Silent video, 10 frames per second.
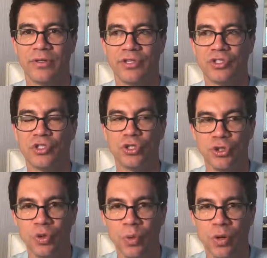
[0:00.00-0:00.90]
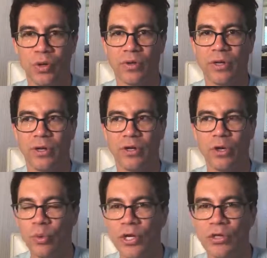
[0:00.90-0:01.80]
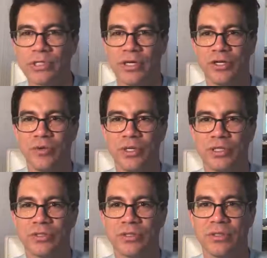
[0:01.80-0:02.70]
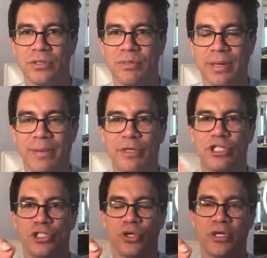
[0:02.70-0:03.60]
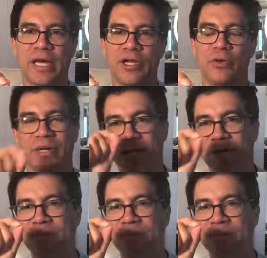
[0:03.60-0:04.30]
This is the new world. No one knows how to do this, but I'm going to show you how to do it.